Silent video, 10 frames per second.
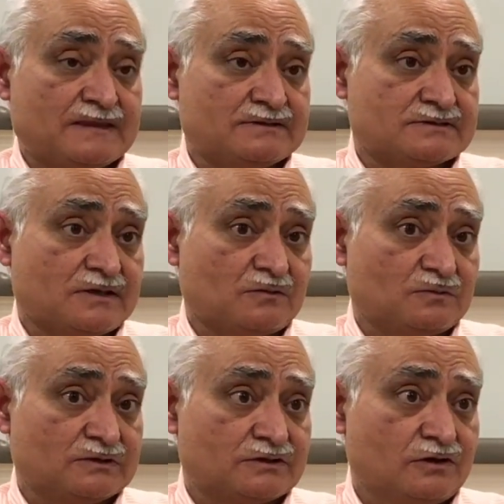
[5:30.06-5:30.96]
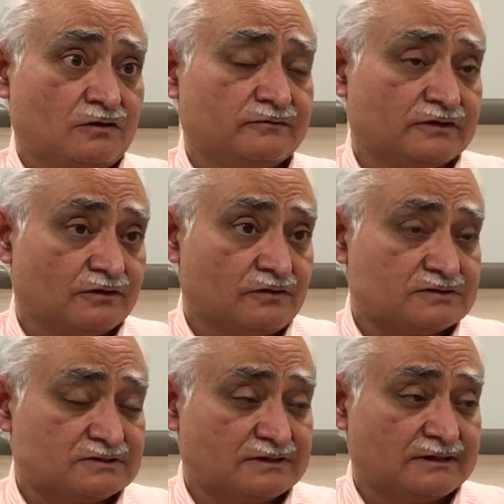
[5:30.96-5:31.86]
with COVID, you're
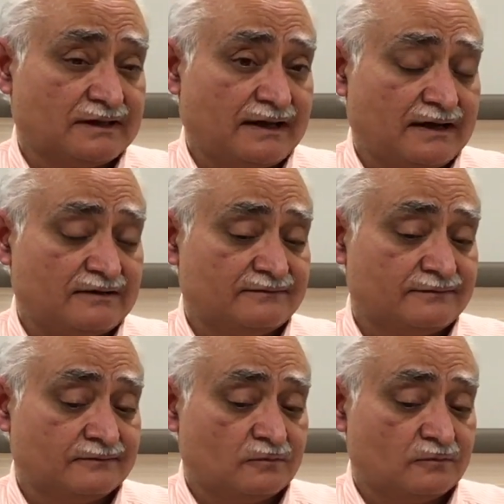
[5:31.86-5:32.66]
also going to have,